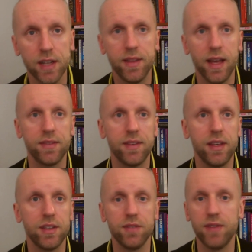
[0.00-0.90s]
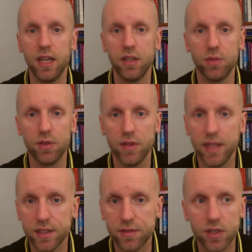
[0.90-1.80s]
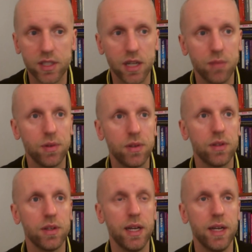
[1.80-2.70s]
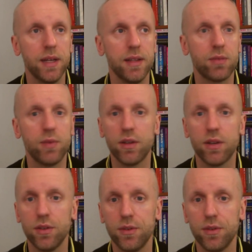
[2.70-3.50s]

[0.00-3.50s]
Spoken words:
That is a valuable list, for example, that we could